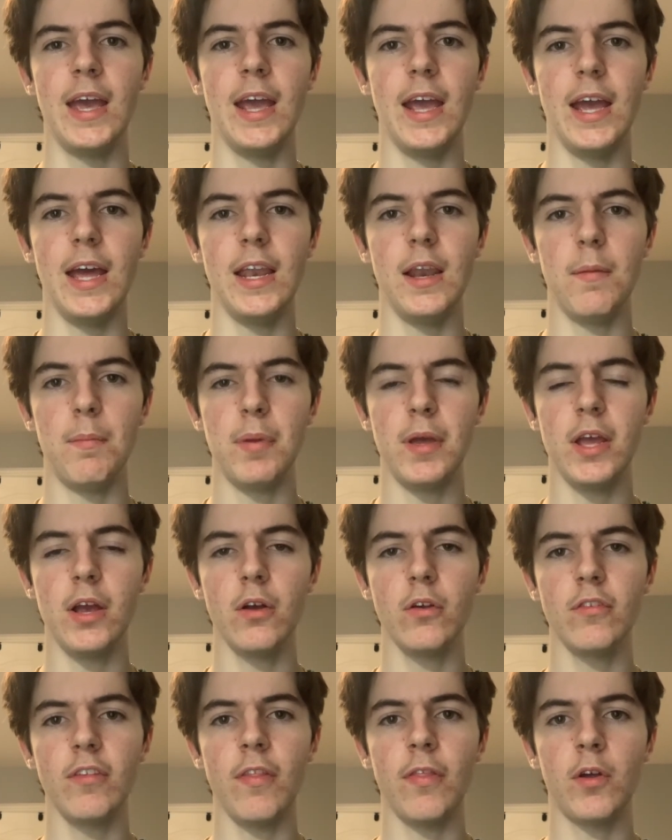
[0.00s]
It
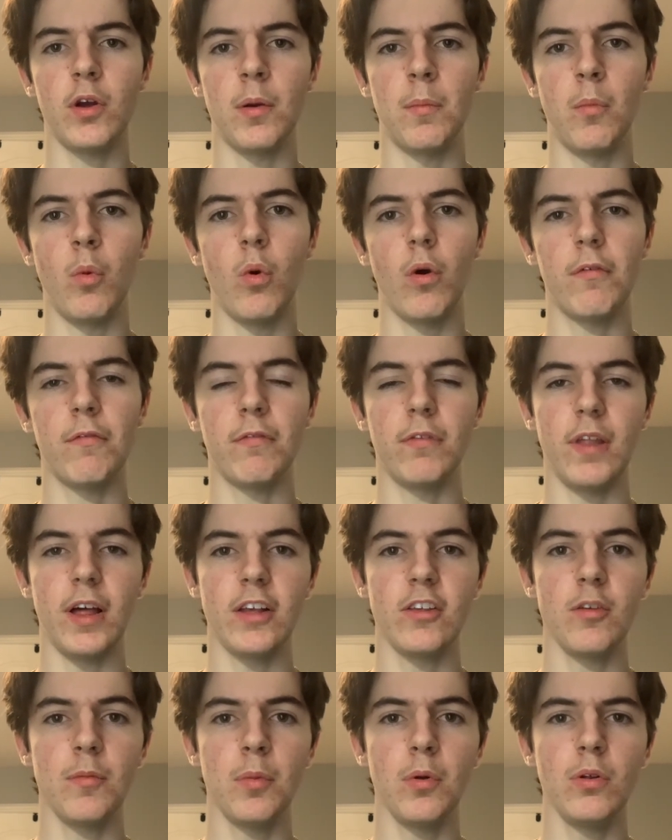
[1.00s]
appears that there are more
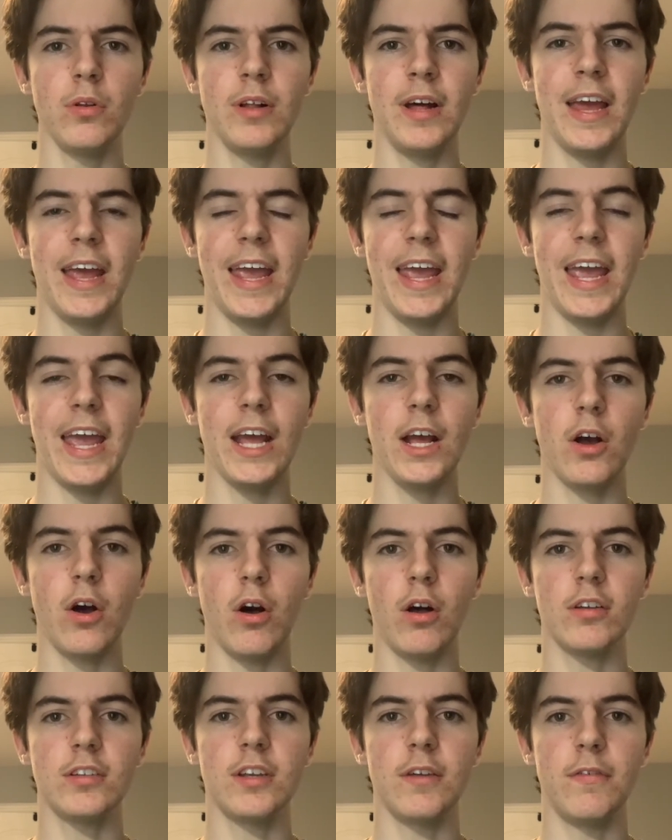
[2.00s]
flexible and
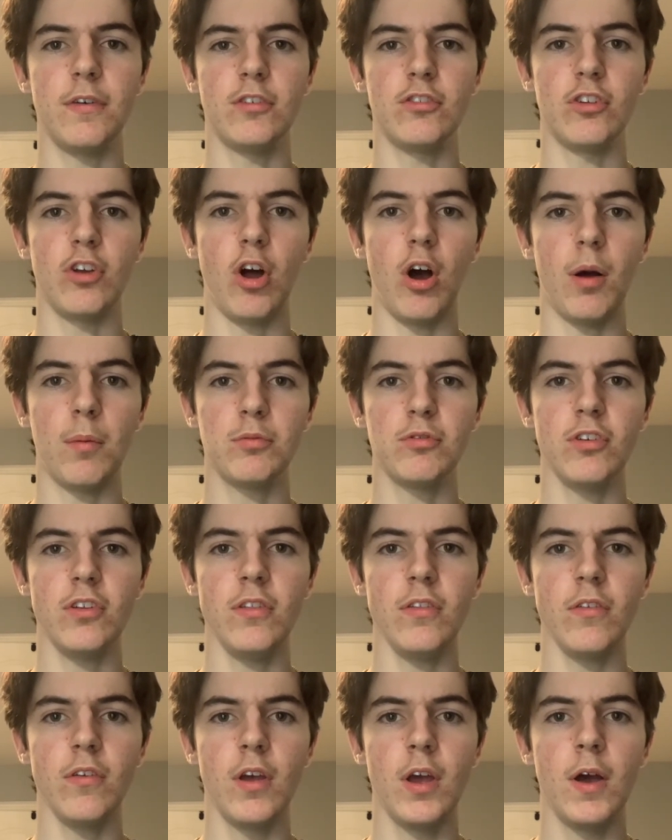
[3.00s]
cost-efficient
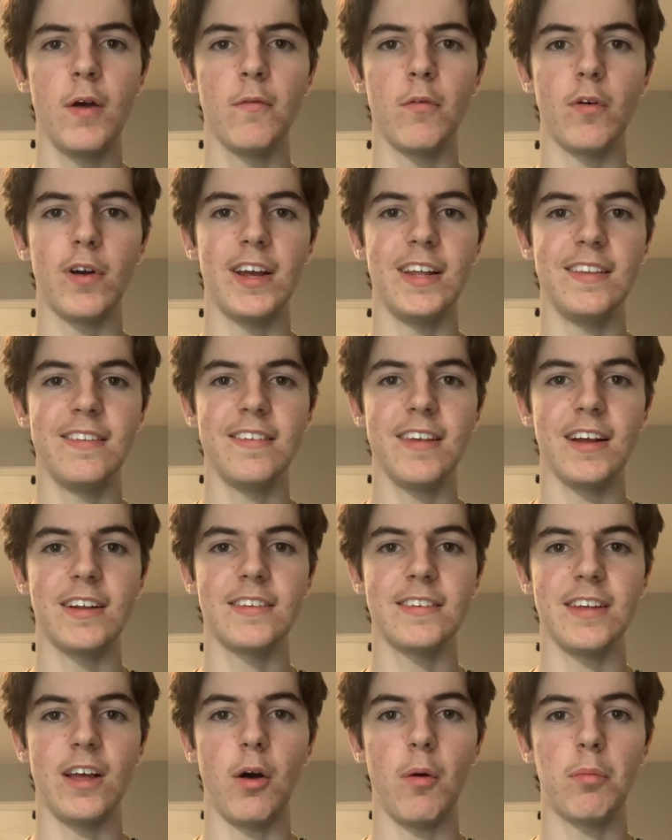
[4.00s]
options for insect
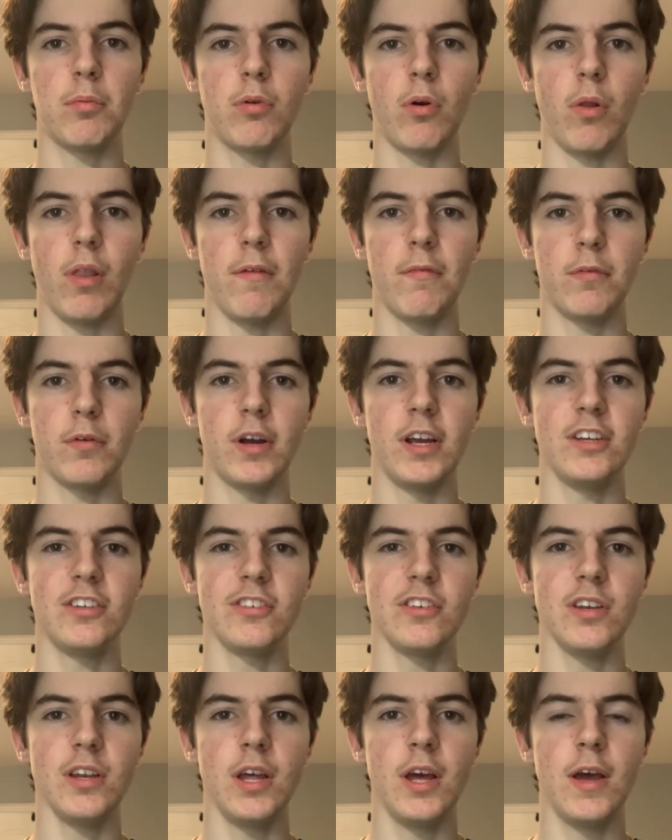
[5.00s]
cell
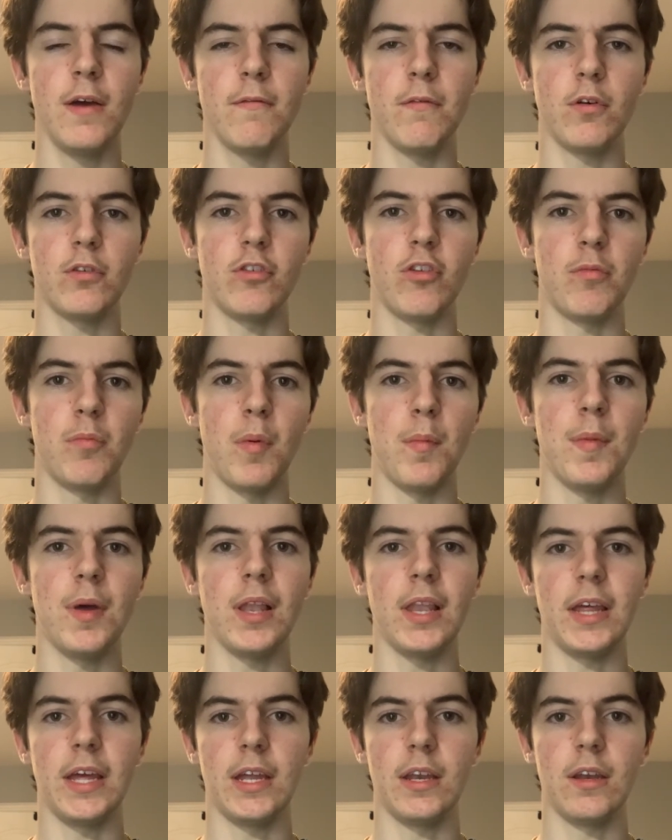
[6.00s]
proliferation versus
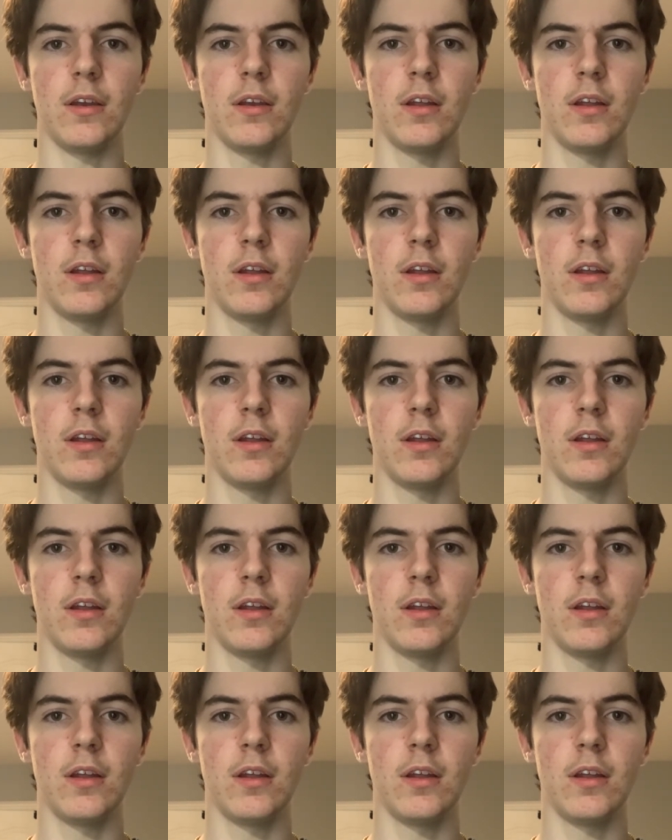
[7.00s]
mammalian,